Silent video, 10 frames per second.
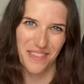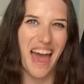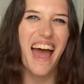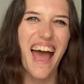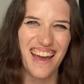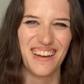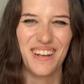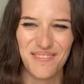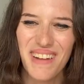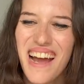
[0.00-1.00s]

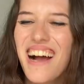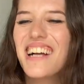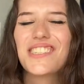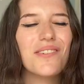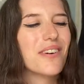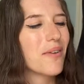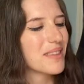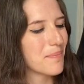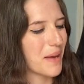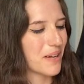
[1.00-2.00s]
them. So we'll go
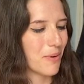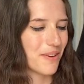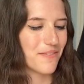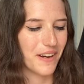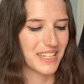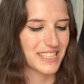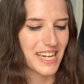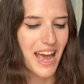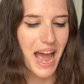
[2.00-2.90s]
with the pink one first.